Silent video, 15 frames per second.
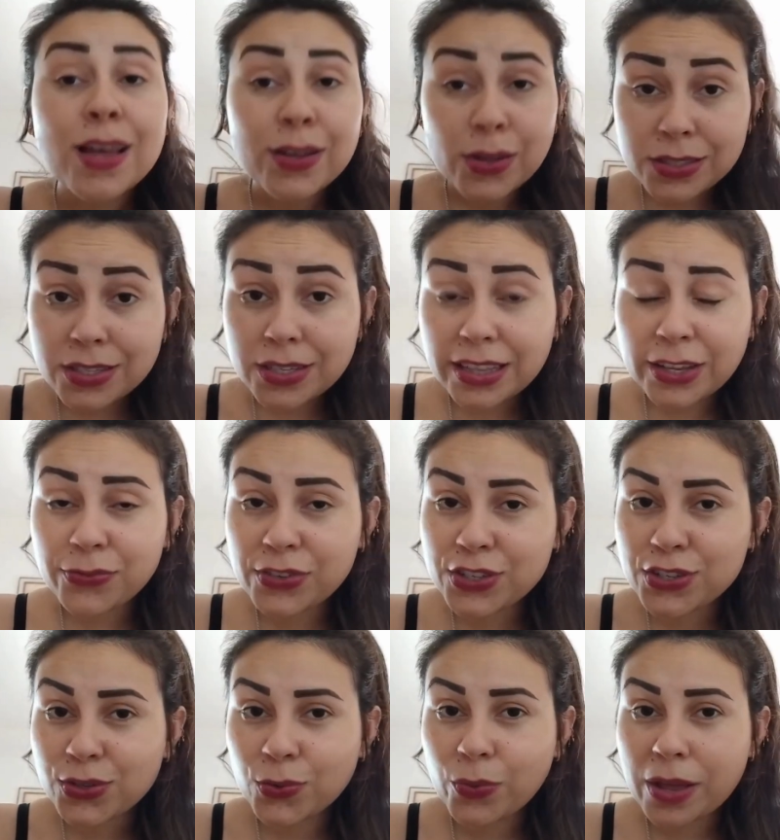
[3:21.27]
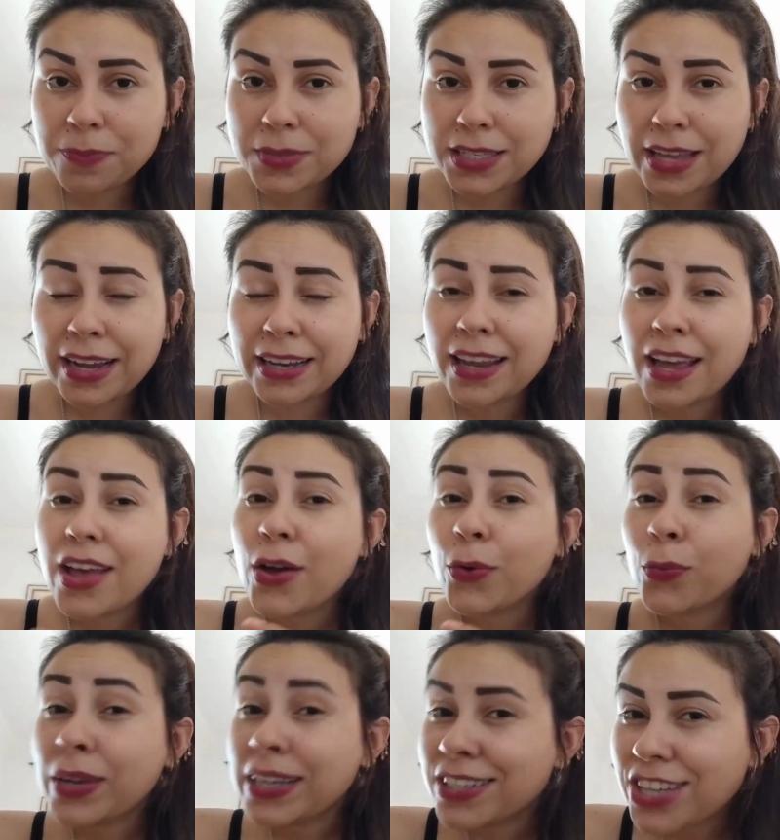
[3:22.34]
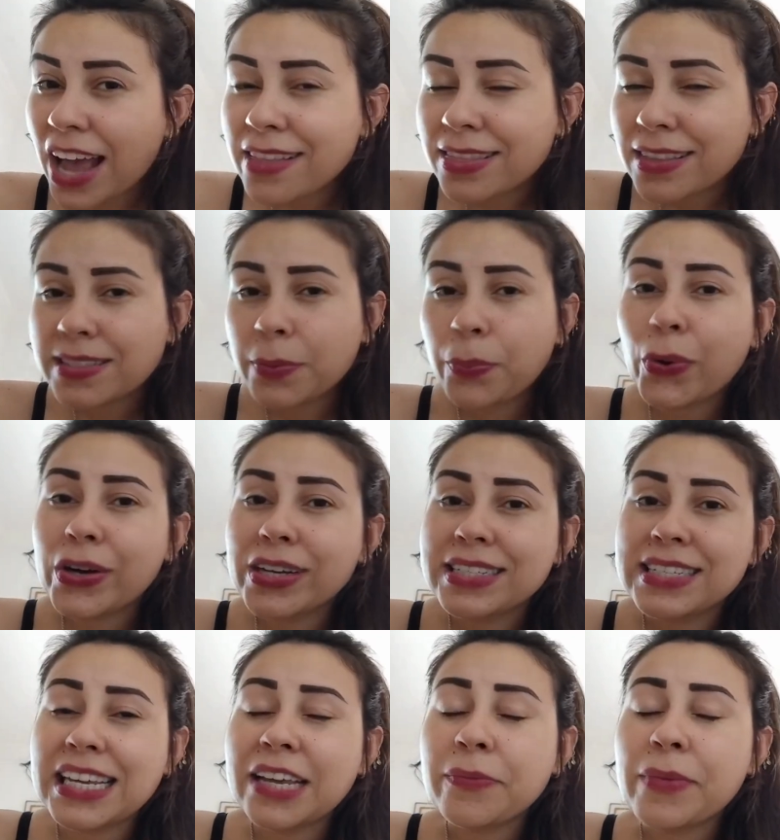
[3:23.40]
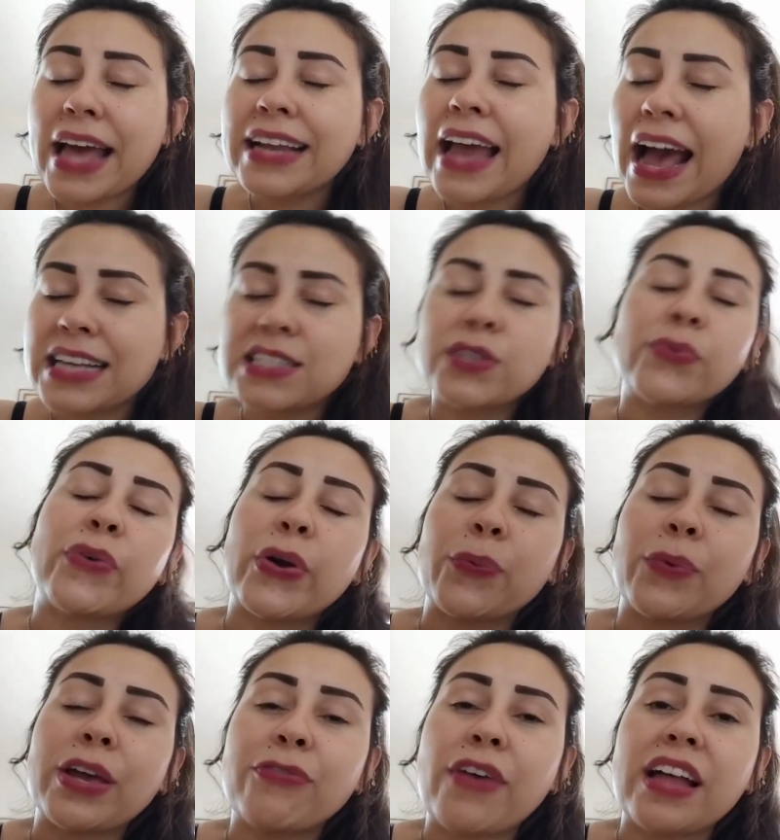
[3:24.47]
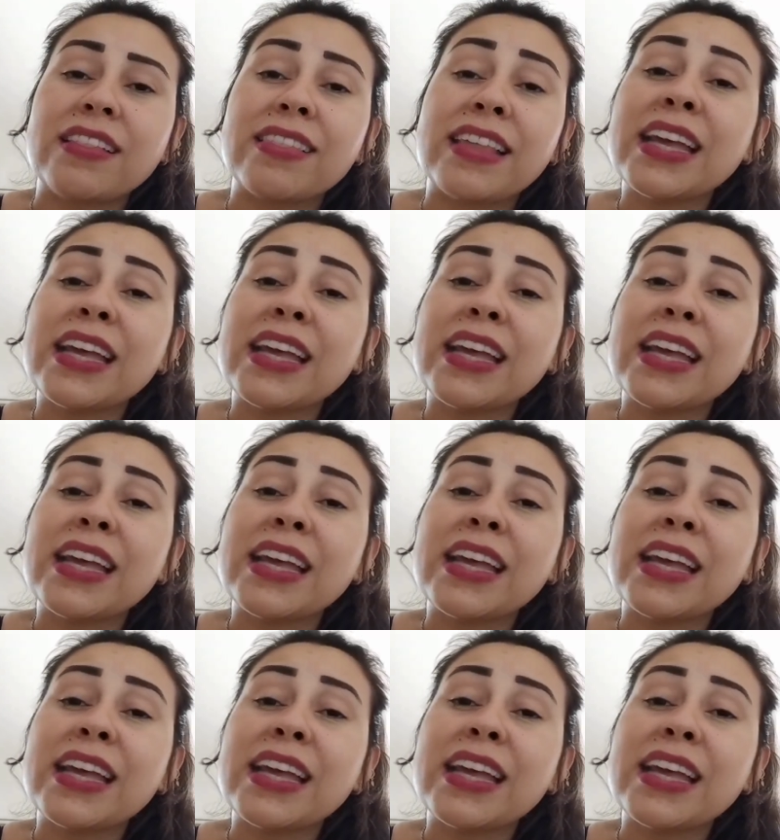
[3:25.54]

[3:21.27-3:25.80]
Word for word: go to the official website, reach out the support team, and ask for a refund.